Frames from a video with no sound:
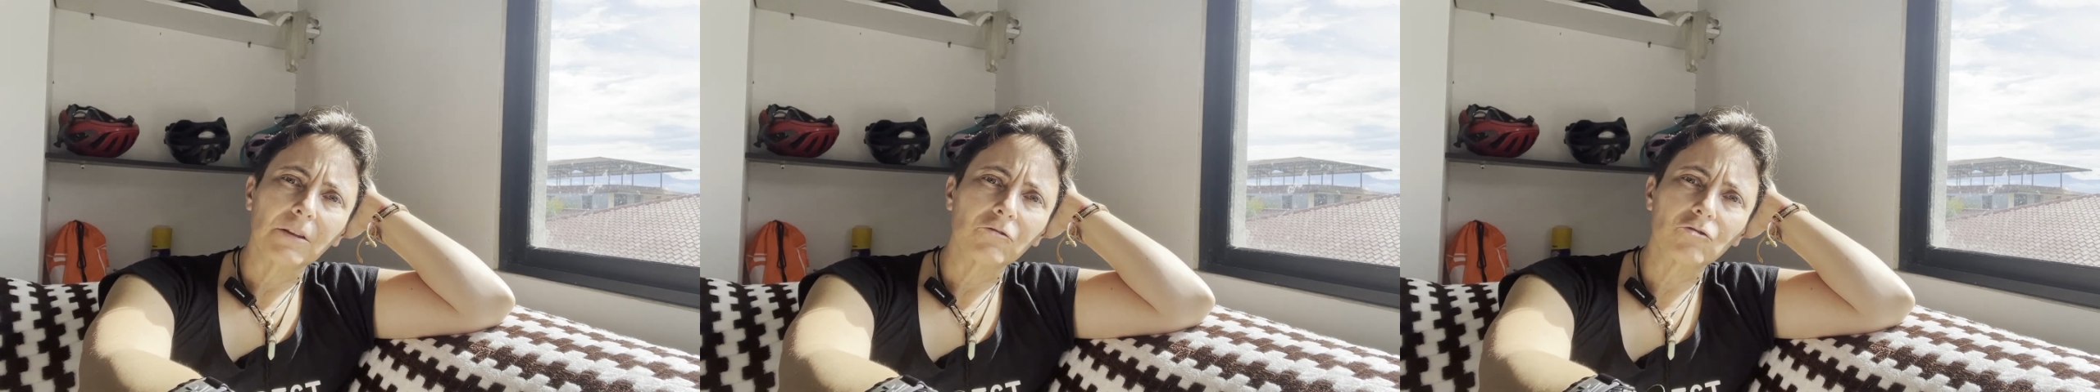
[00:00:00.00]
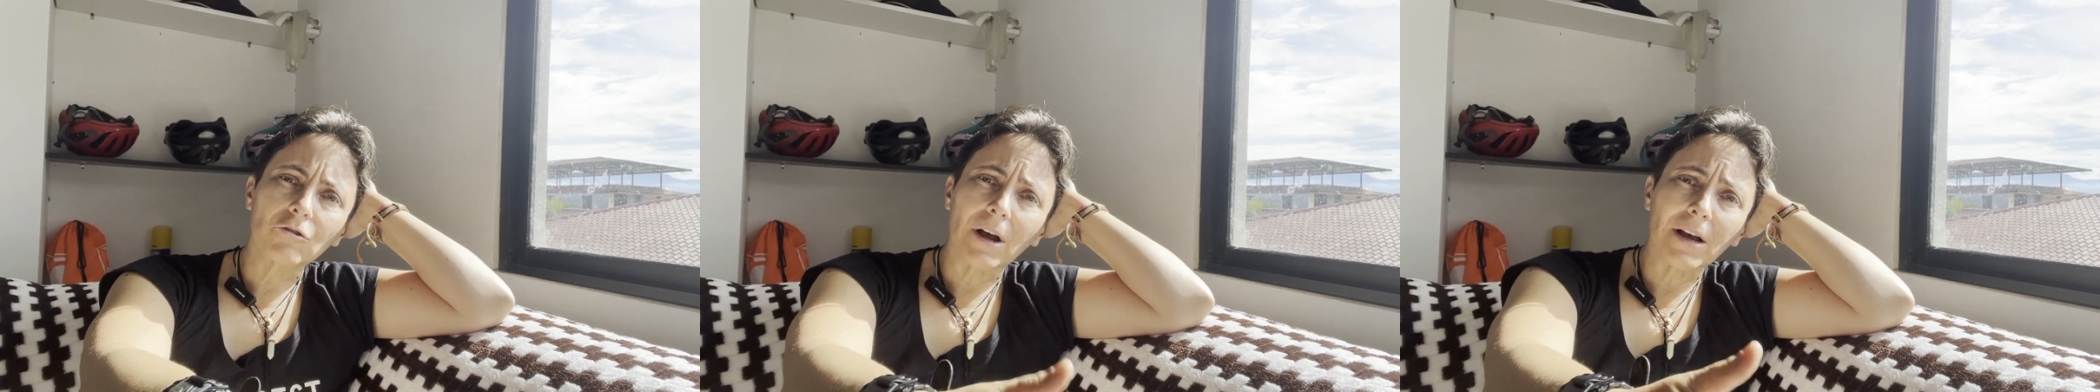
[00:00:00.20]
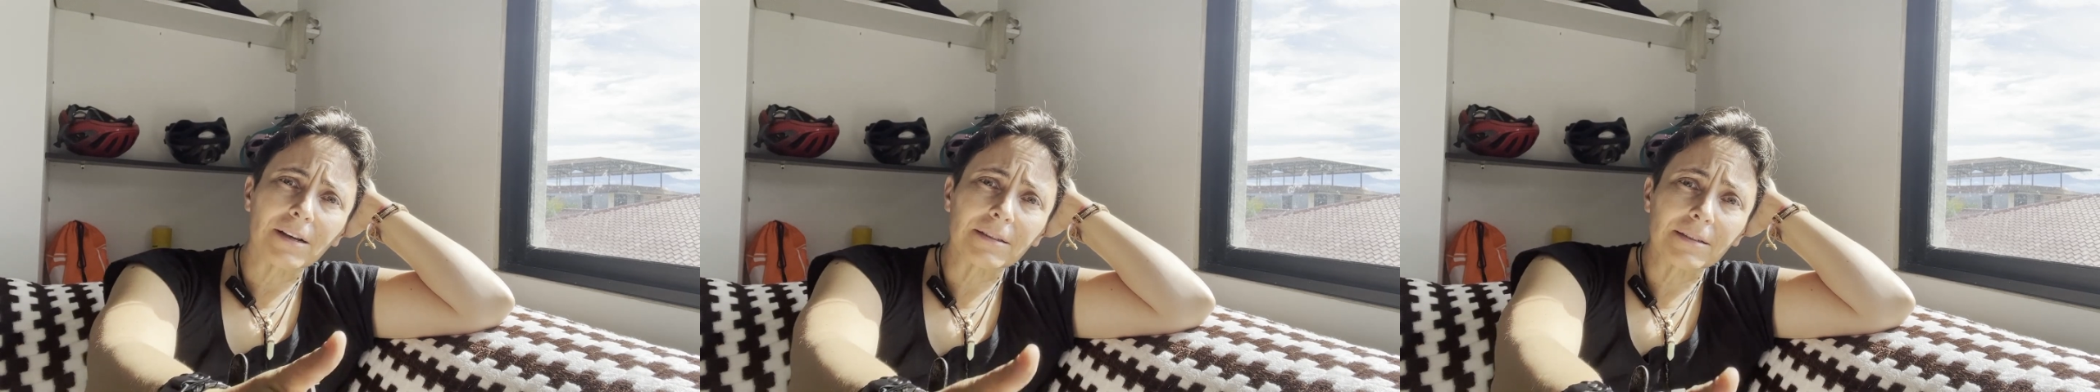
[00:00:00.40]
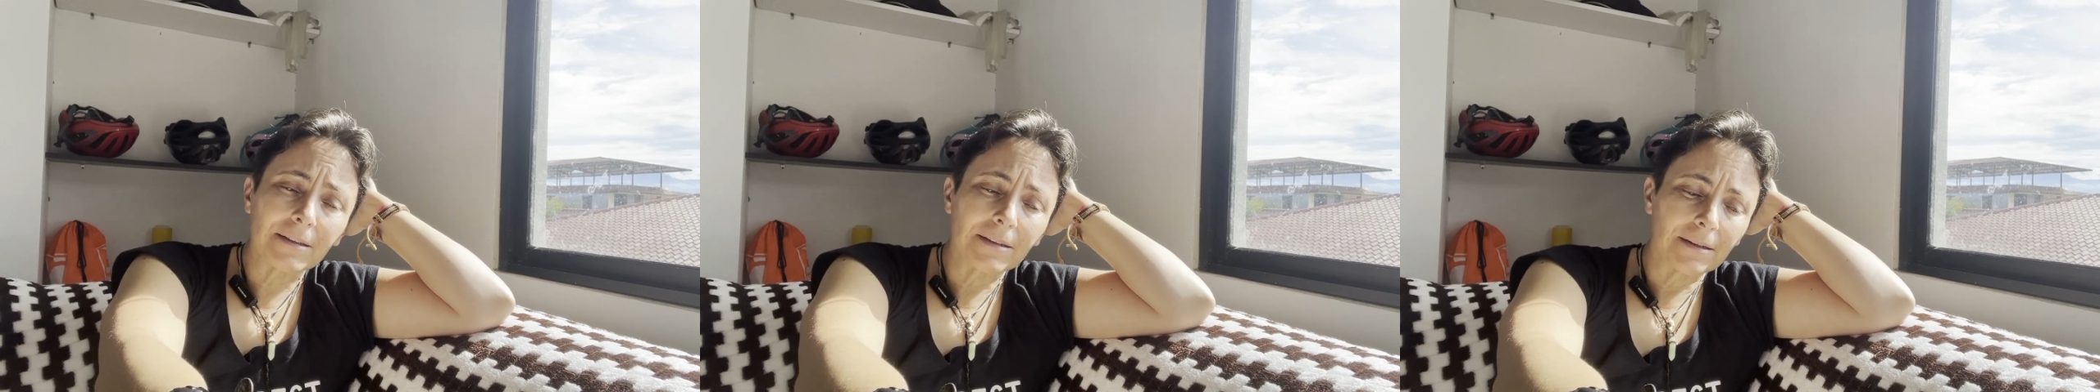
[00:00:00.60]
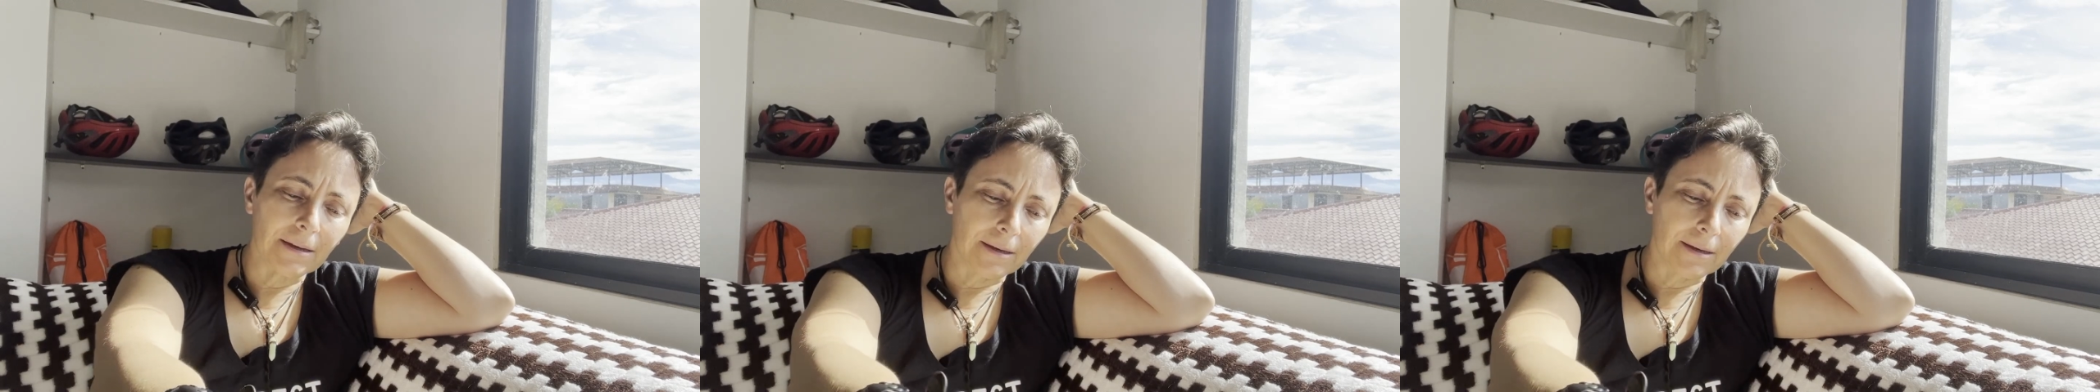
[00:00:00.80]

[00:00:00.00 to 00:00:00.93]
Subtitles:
drugs.